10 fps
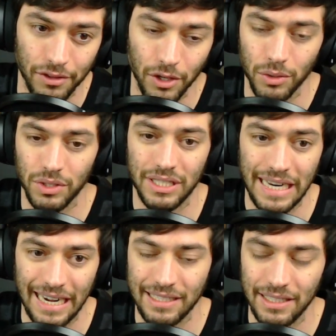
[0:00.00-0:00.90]
those
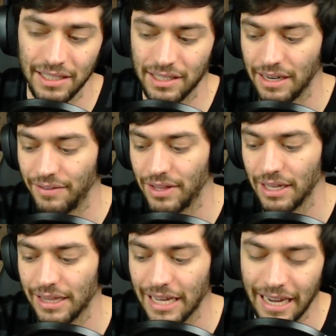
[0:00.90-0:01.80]
taxes and everything
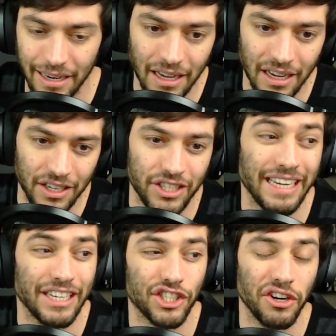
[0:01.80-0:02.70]
like that to
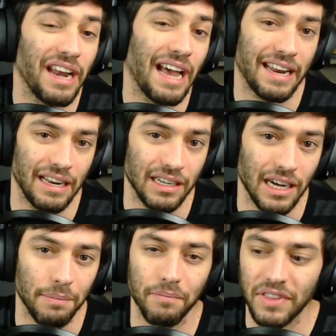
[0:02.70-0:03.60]
get your net
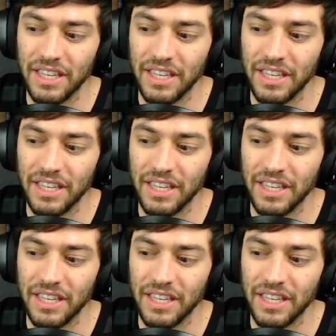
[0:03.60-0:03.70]
income.